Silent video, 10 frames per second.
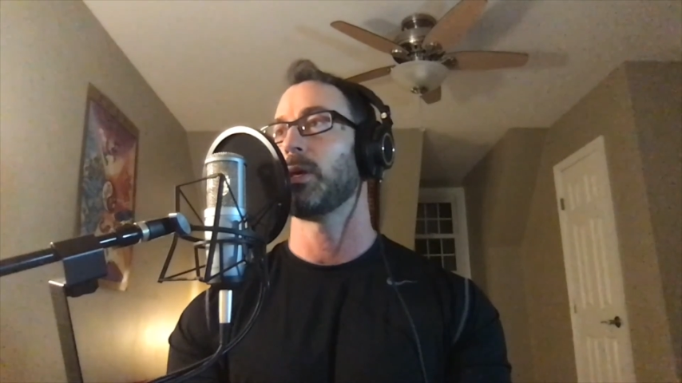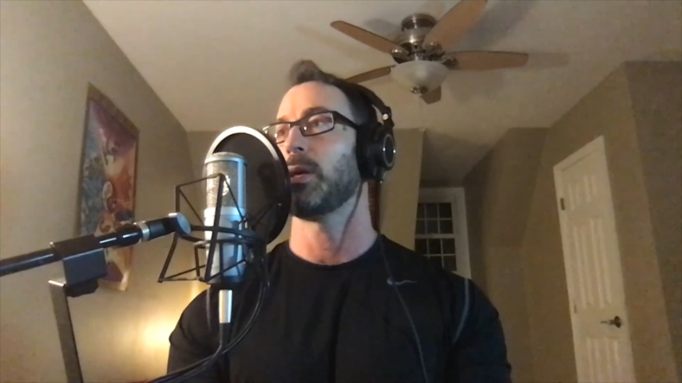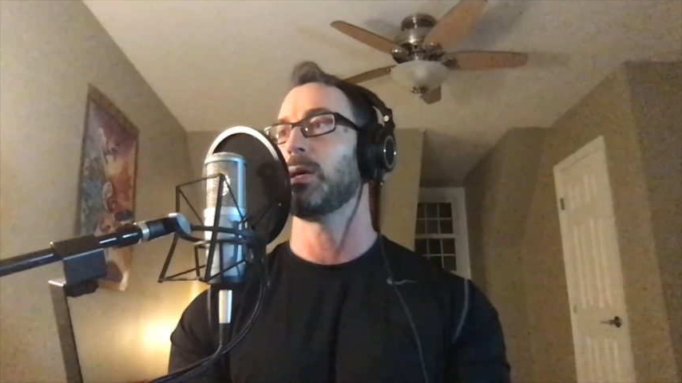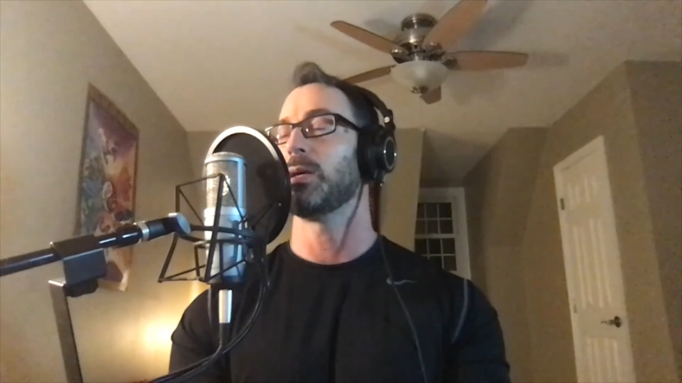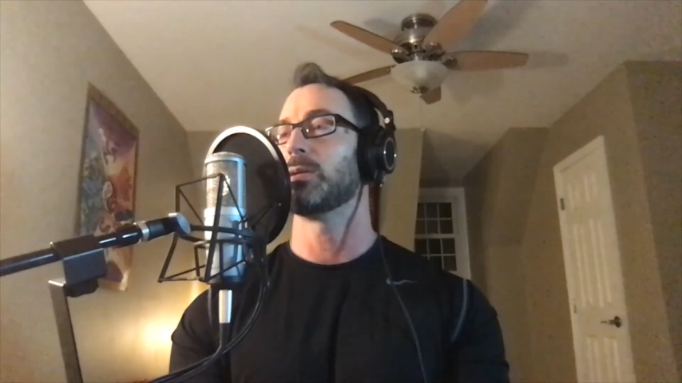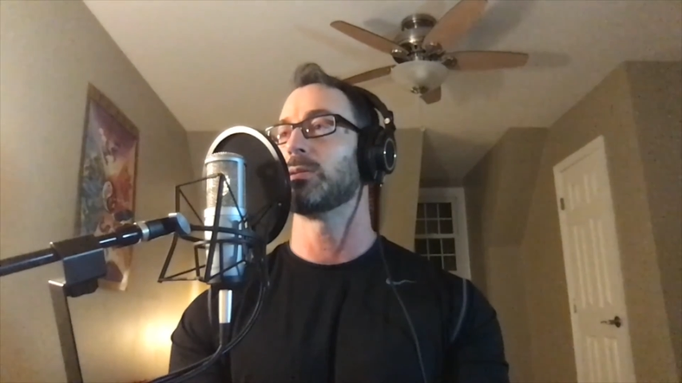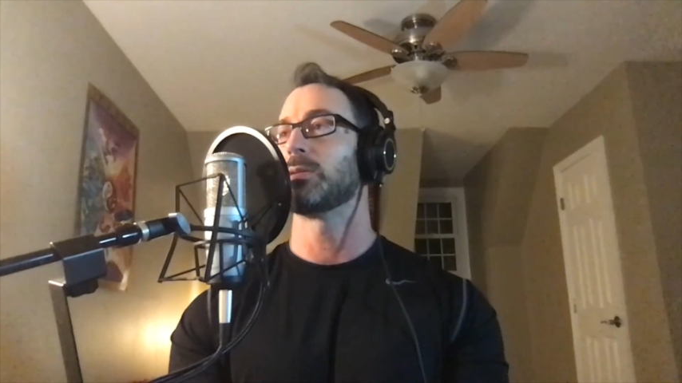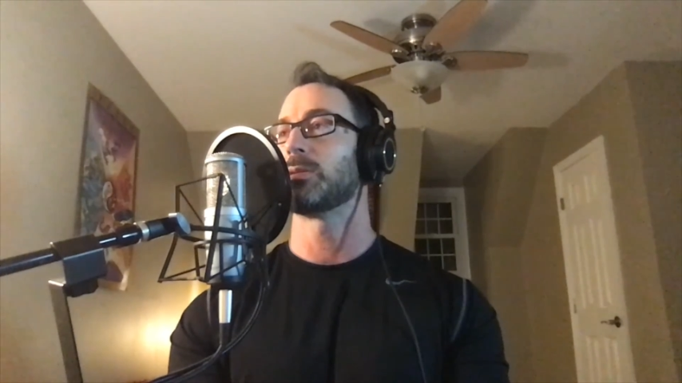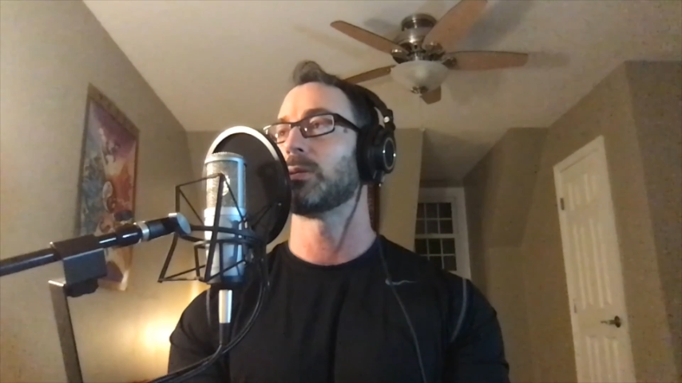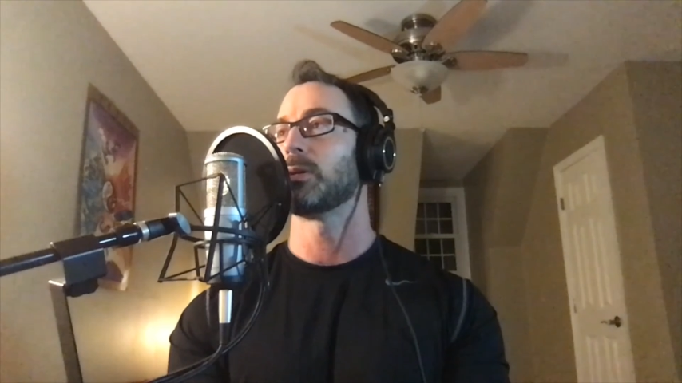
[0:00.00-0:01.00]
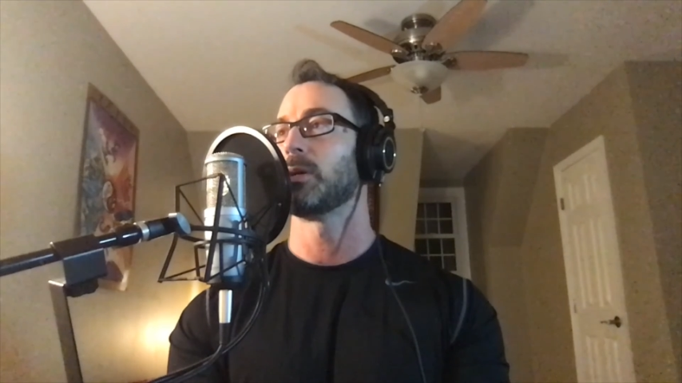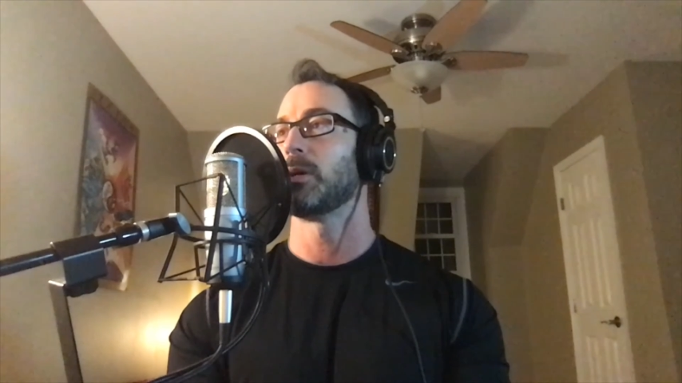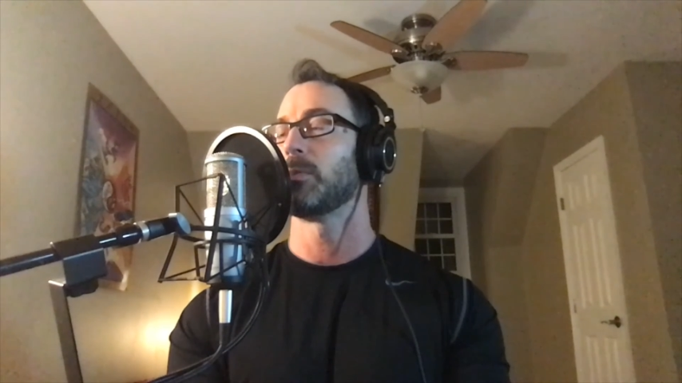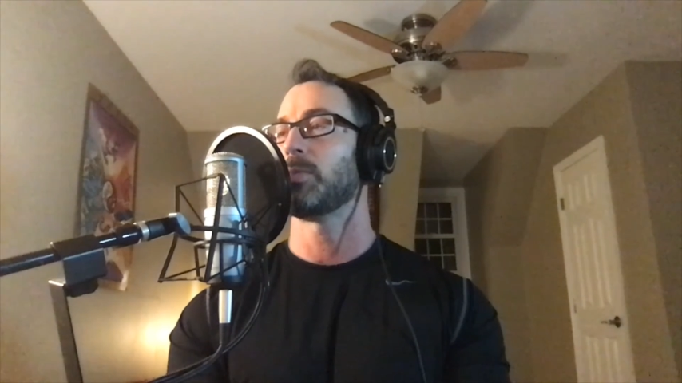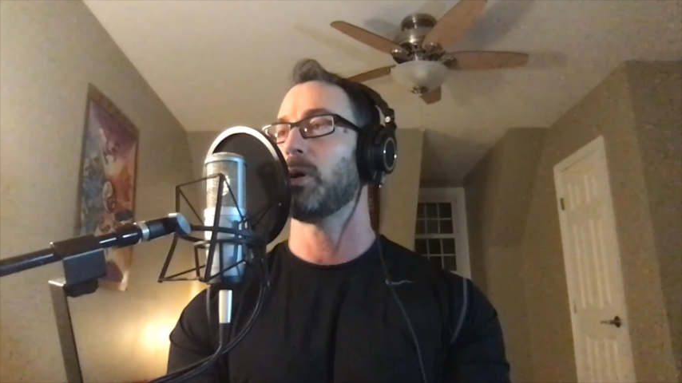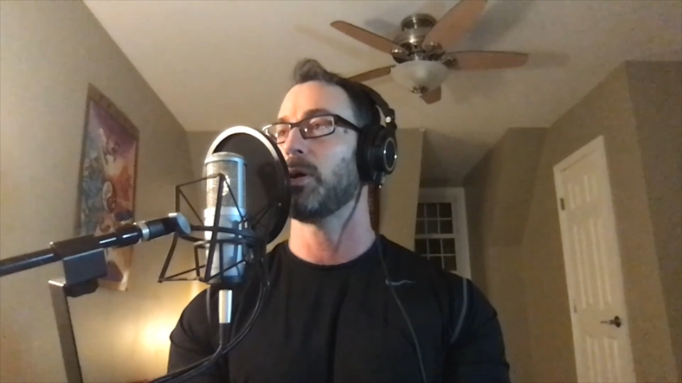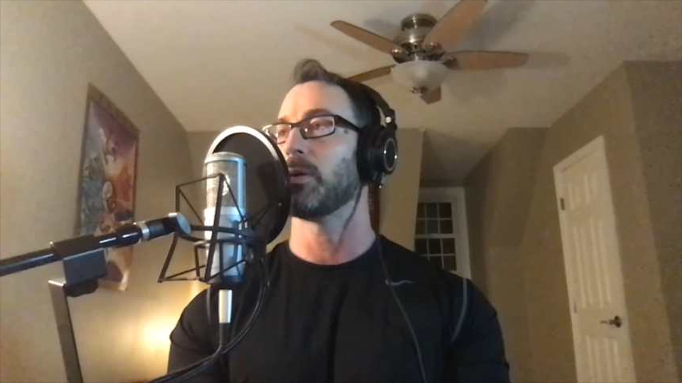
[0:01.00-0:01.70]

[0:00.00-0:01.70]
is part